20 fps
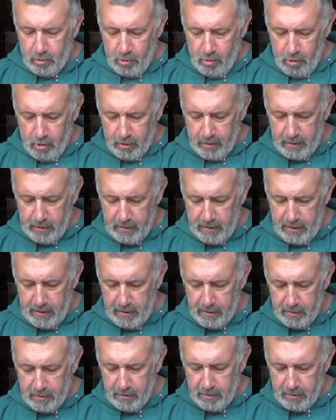cork in the
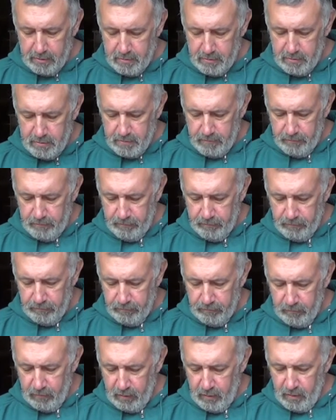end of this,
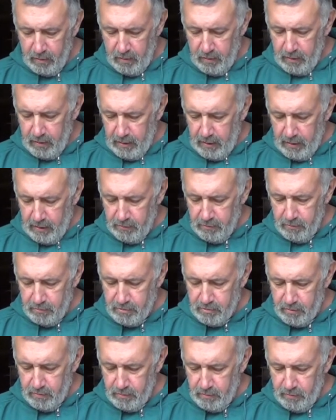and
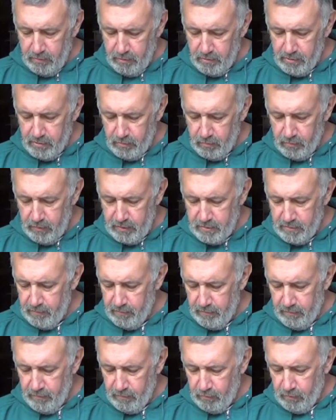there's a there's a
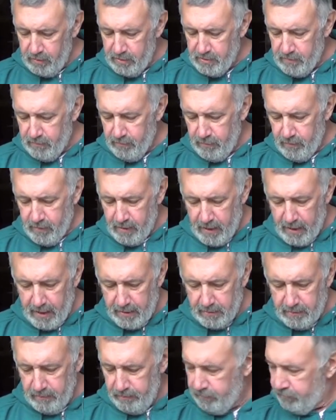reason for, reason for that.